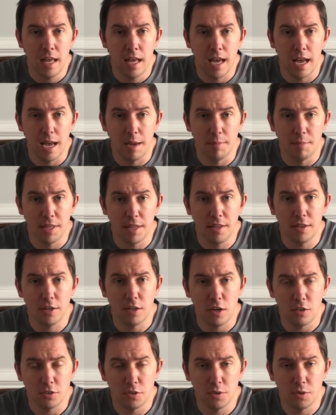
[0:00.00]
but then there
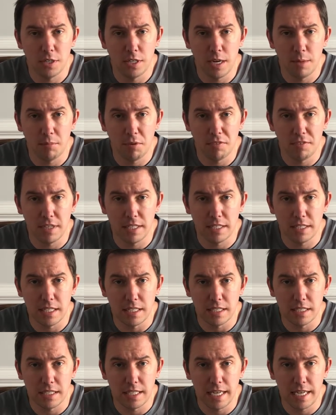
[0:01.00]
also are a number of us that
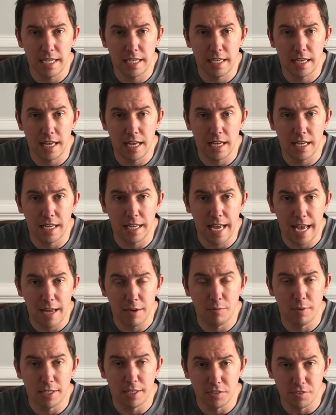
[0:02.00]
stayed at
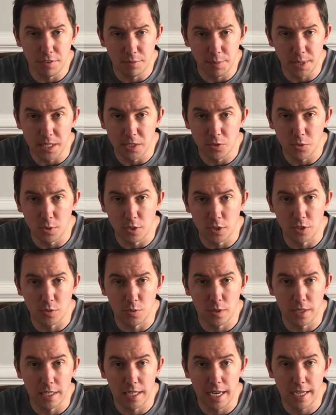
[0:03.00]
Wrightsville Beach, which is
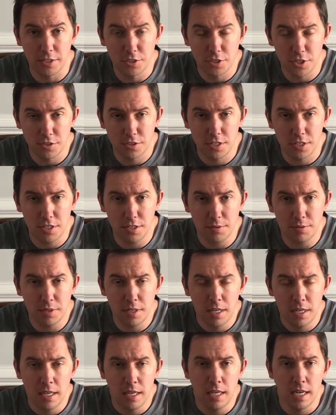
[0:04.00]
what I chose to do,
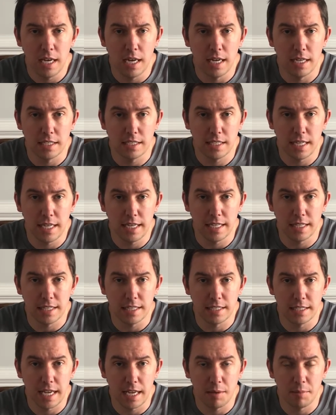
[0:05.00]
staying at the
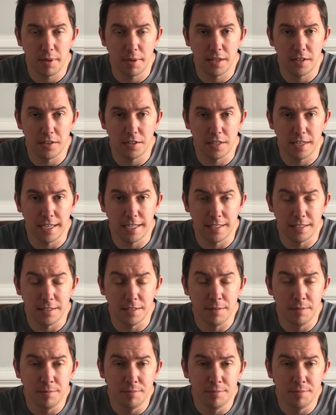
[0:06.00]
Sand Peddler Inn.